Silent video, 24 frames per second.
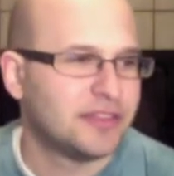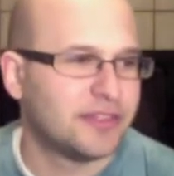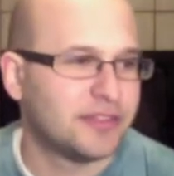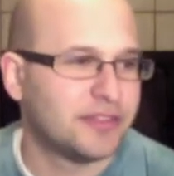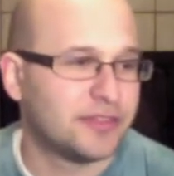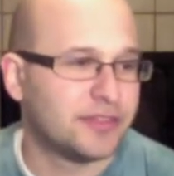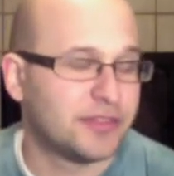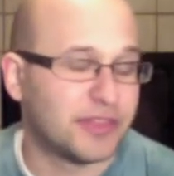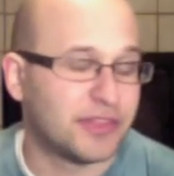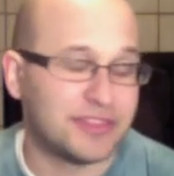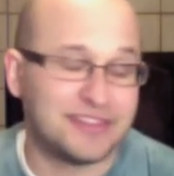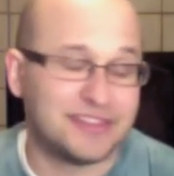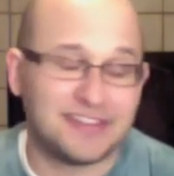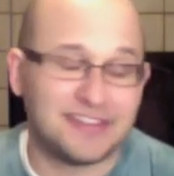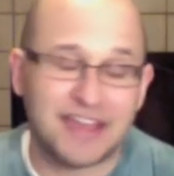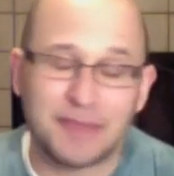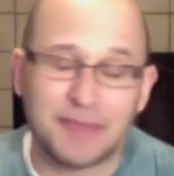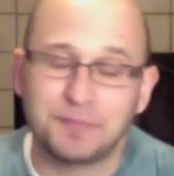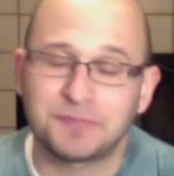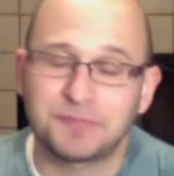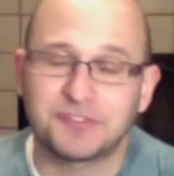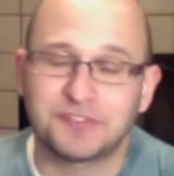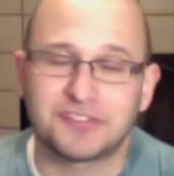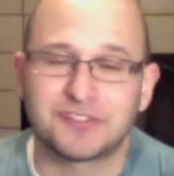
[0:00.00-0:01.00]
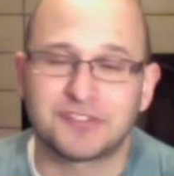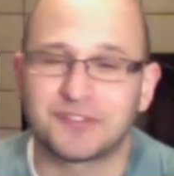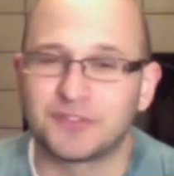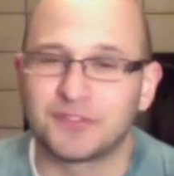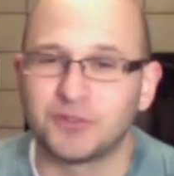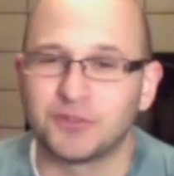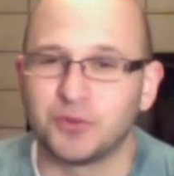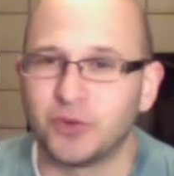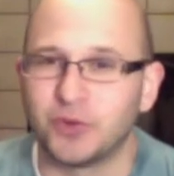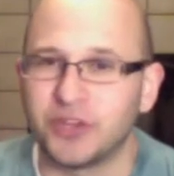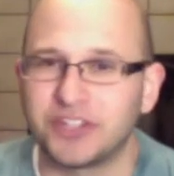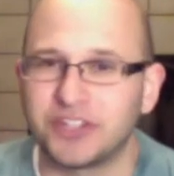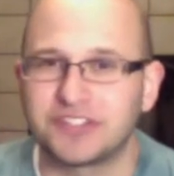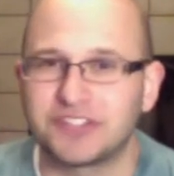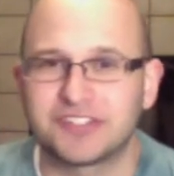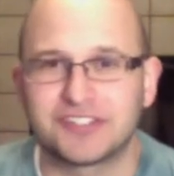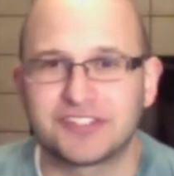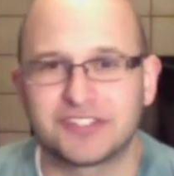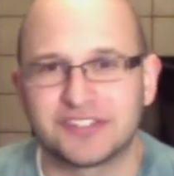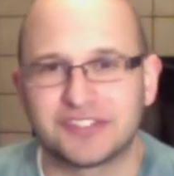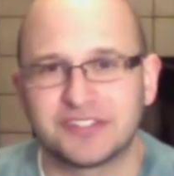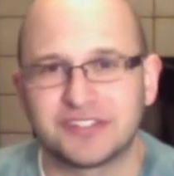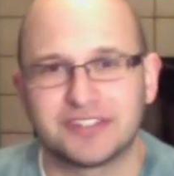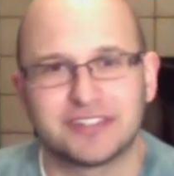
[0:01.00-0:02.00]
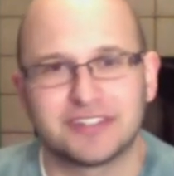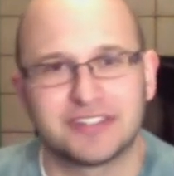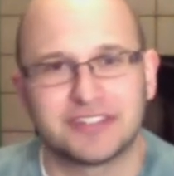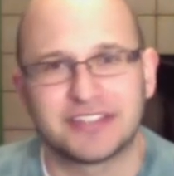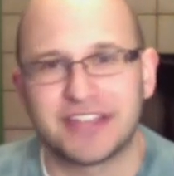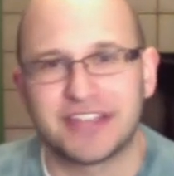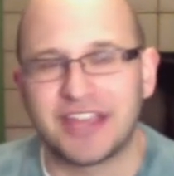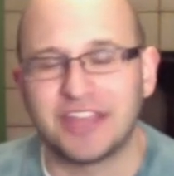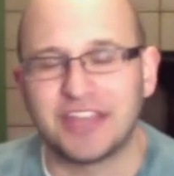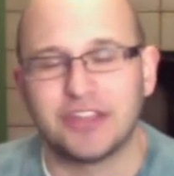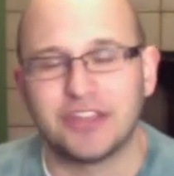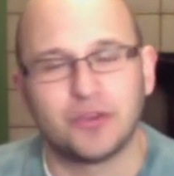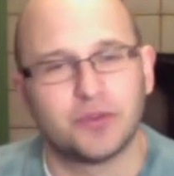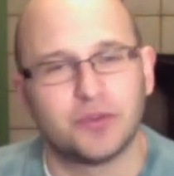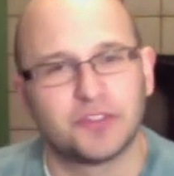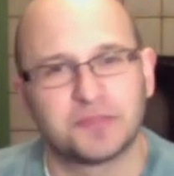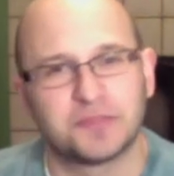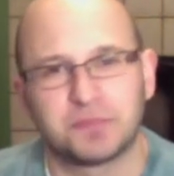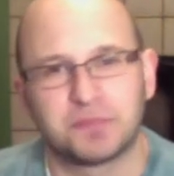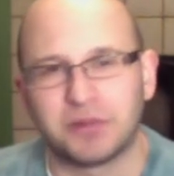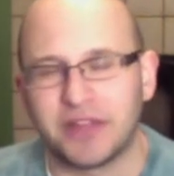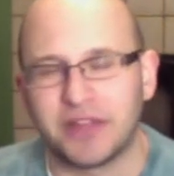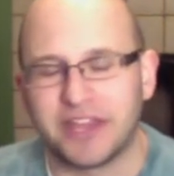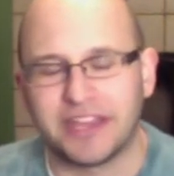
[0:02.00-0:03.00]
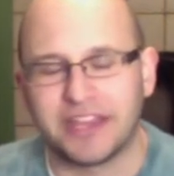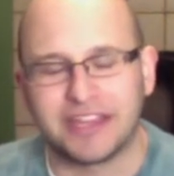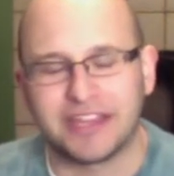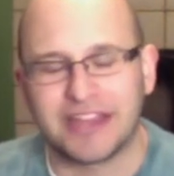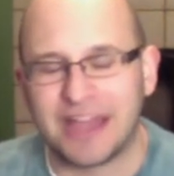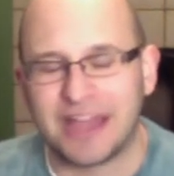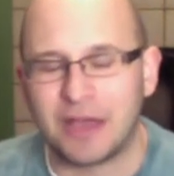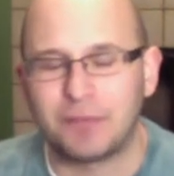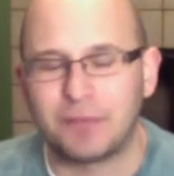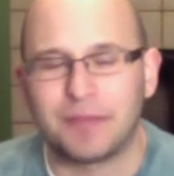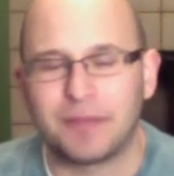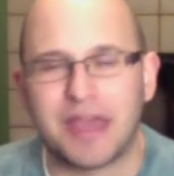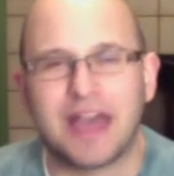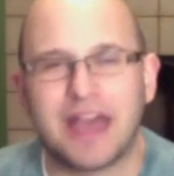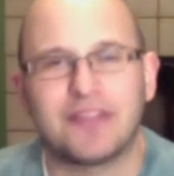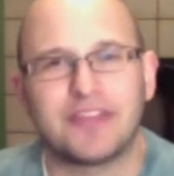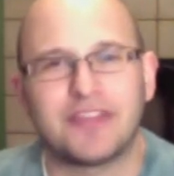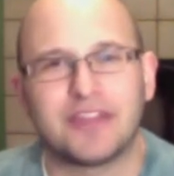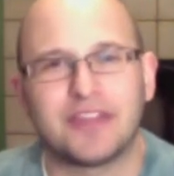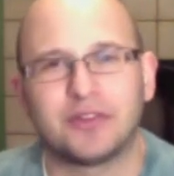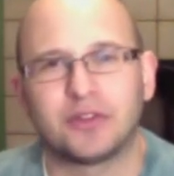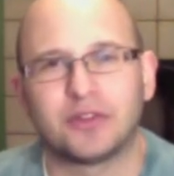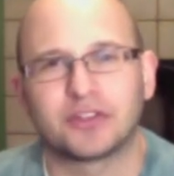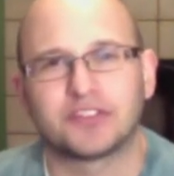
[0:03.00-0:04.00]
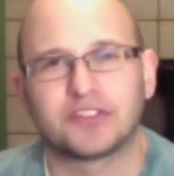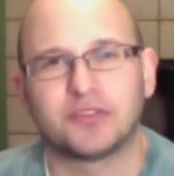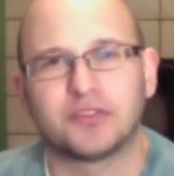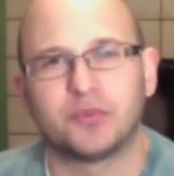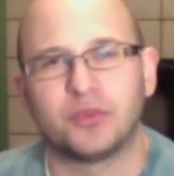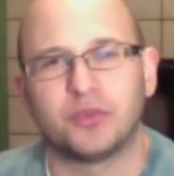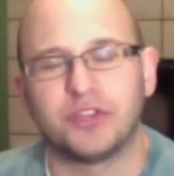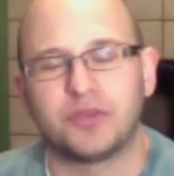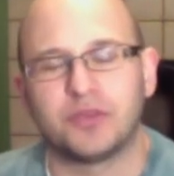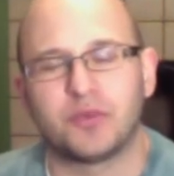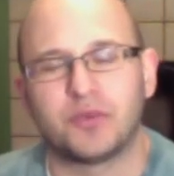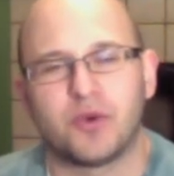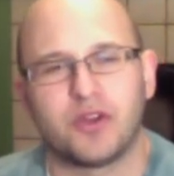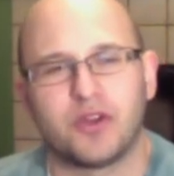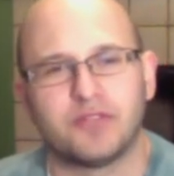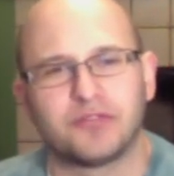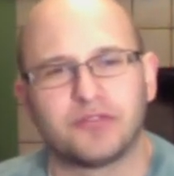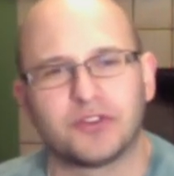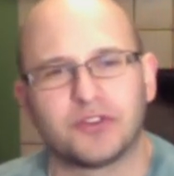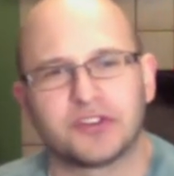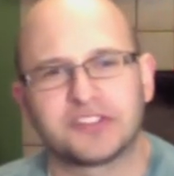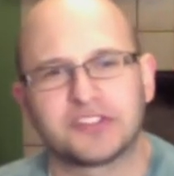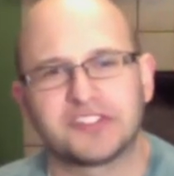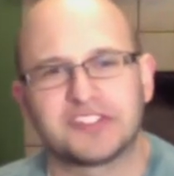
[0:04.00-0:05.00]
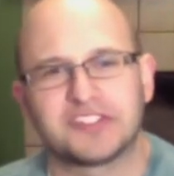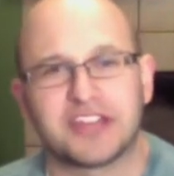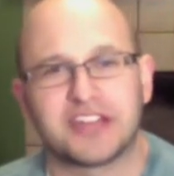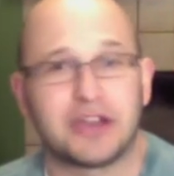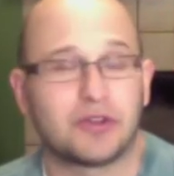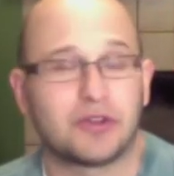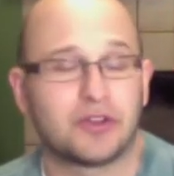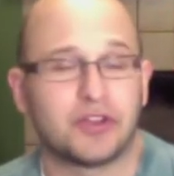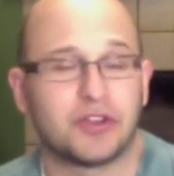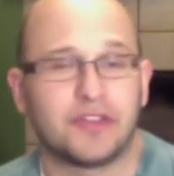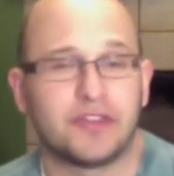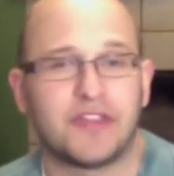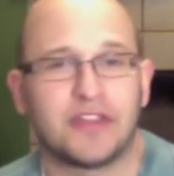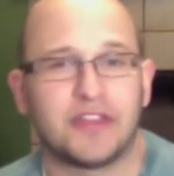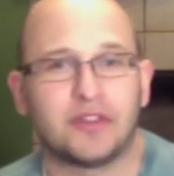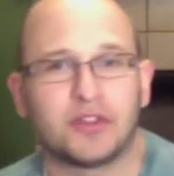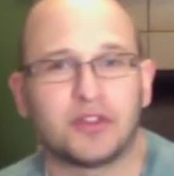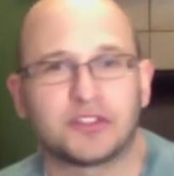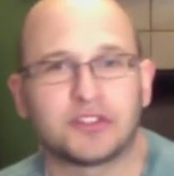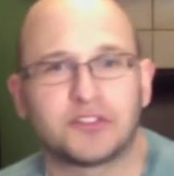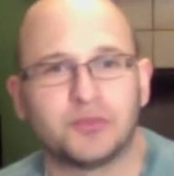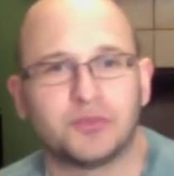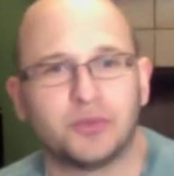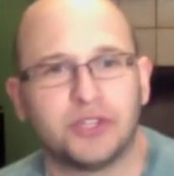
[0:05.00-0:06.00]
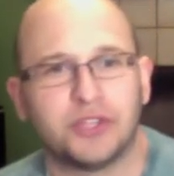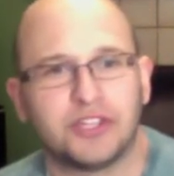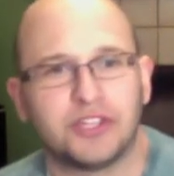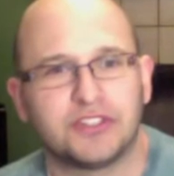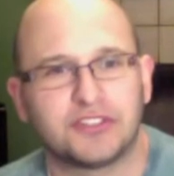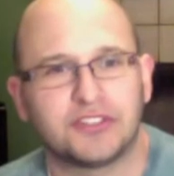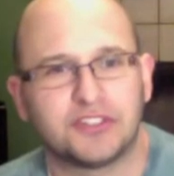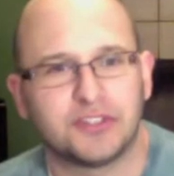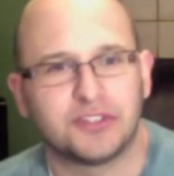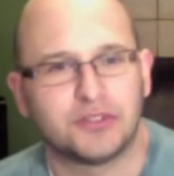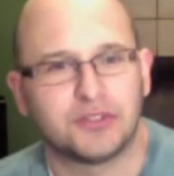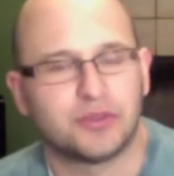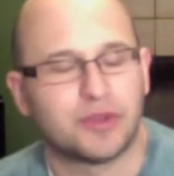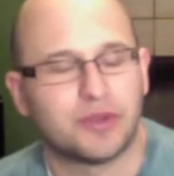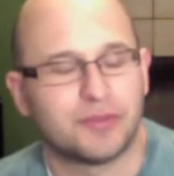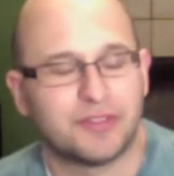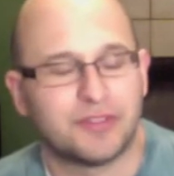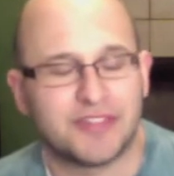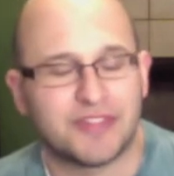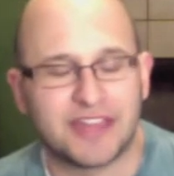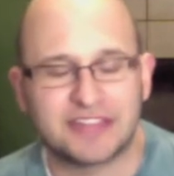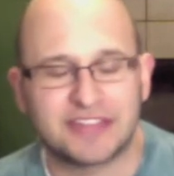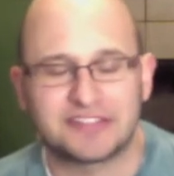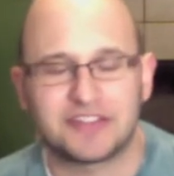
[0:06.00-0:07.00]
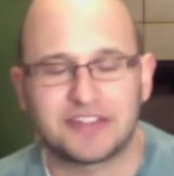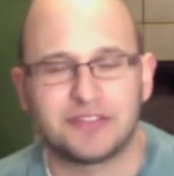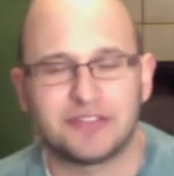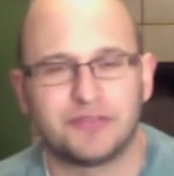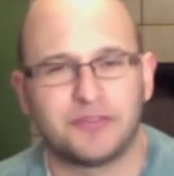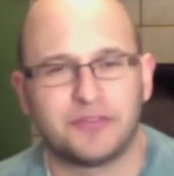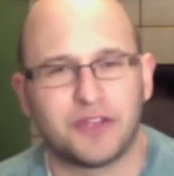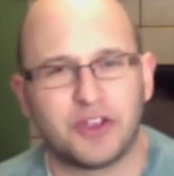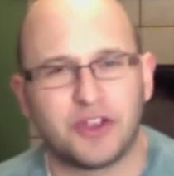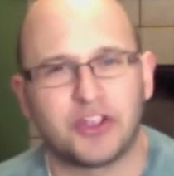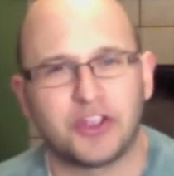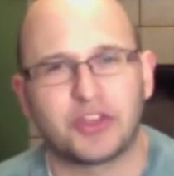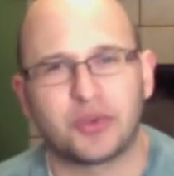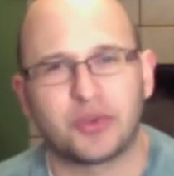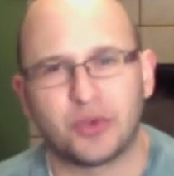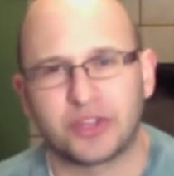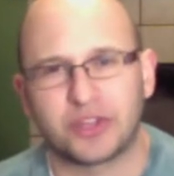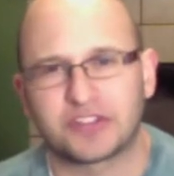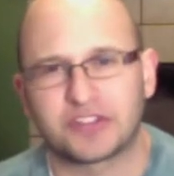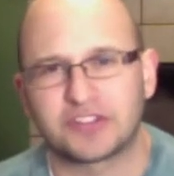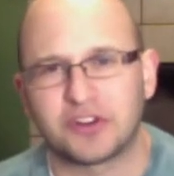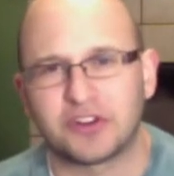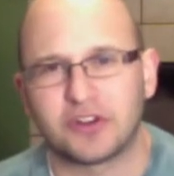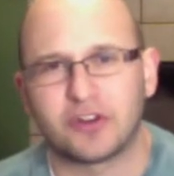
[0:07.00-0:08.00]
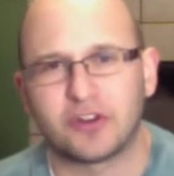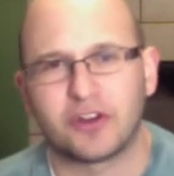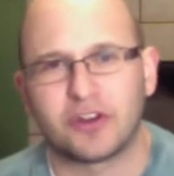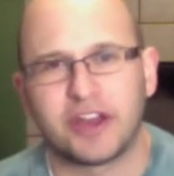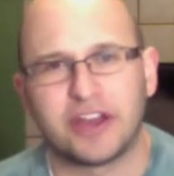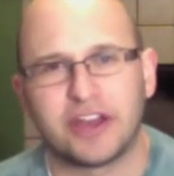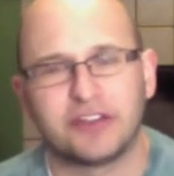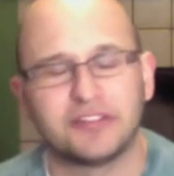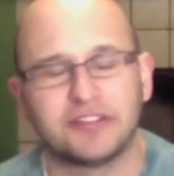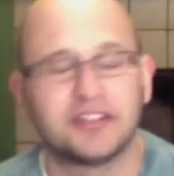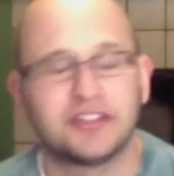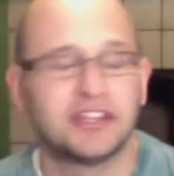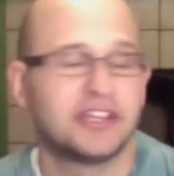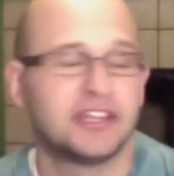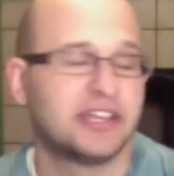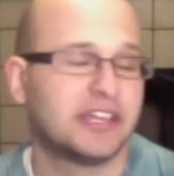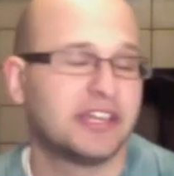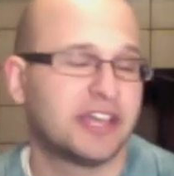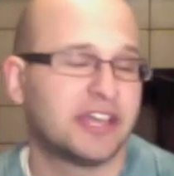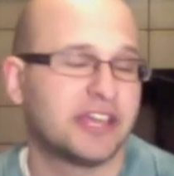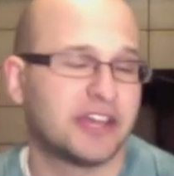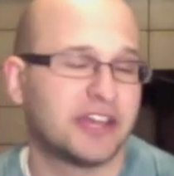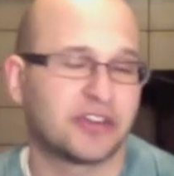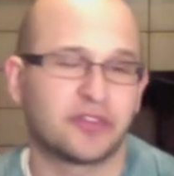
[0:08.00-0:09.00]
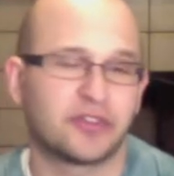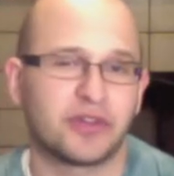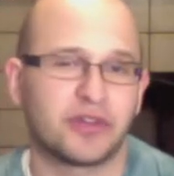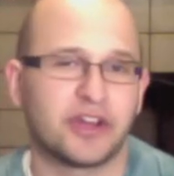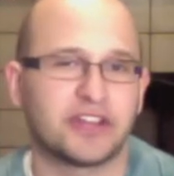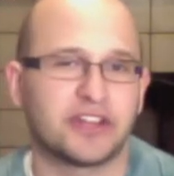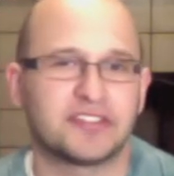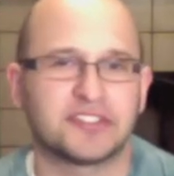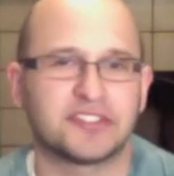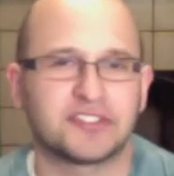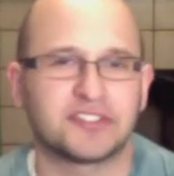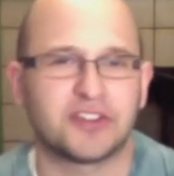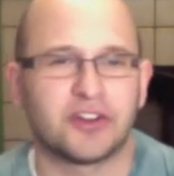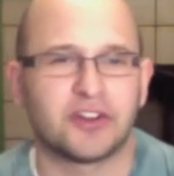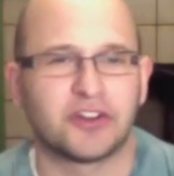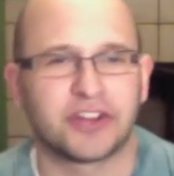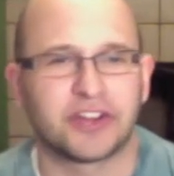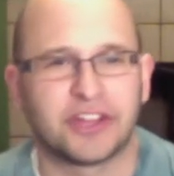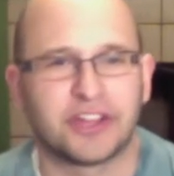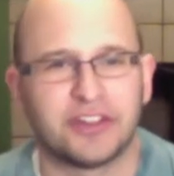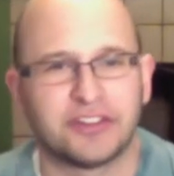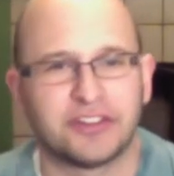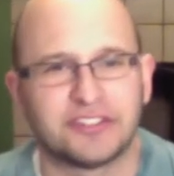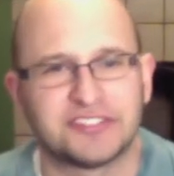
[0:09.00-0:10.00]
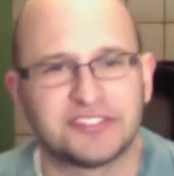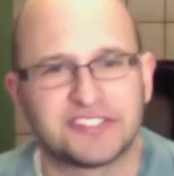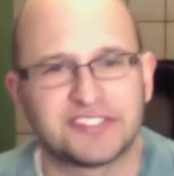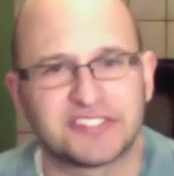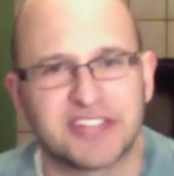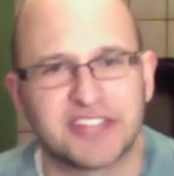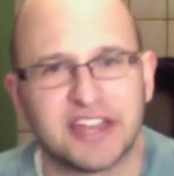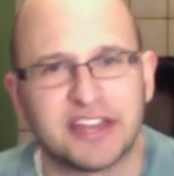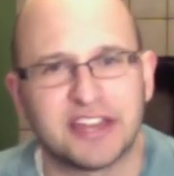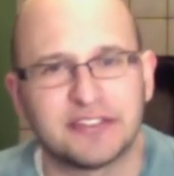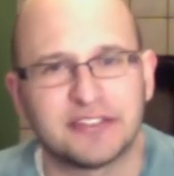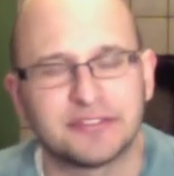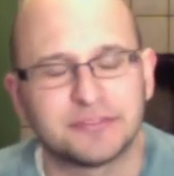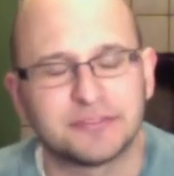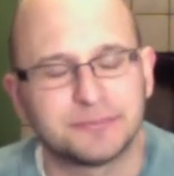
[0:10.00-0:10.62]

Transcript: the depths to which KU was playing and how bad they looked in week one versus how good they looked in week two, I mean, that's a very quick turnaround, and credit to Turner Gill and his staff.